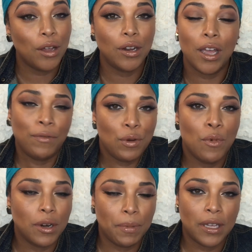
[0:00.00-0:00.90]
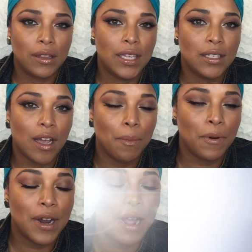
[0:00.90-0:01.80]
and if you want to pick these up
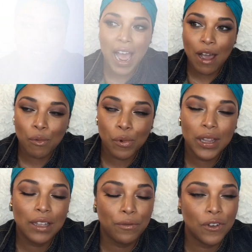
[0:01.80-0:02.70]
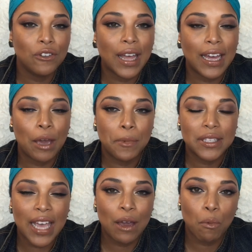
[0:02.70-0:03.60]
or not. But I really feel like it
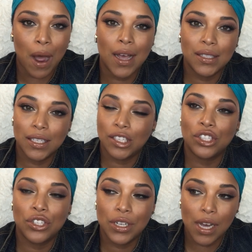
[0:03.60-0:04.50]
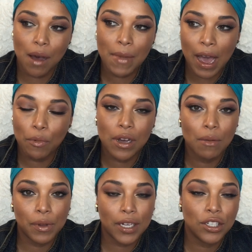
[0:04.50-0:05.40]
was a wise decision to come out with
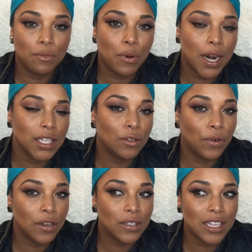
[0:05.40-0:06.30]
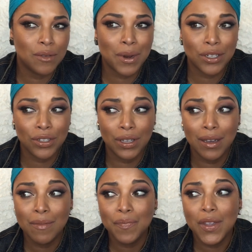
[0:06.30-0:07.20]
complexion products first,
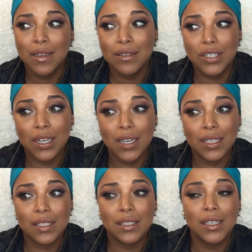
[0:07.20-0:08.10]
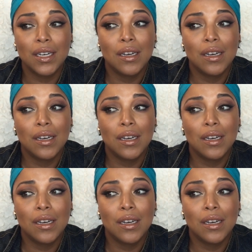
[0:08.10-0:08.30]
especially just,